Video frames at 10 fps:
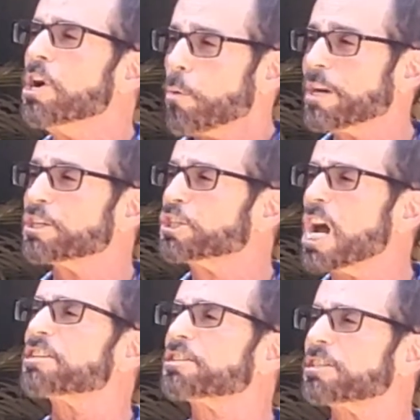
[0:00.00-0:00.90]
when
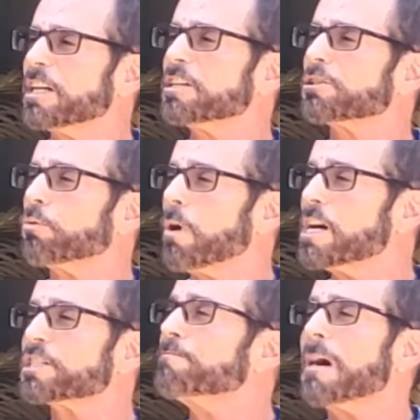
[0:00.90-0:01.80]
justice
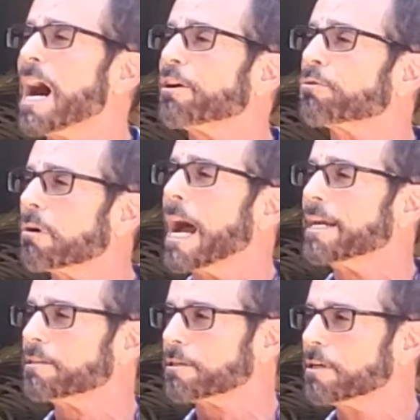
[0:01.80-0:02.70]
was my right.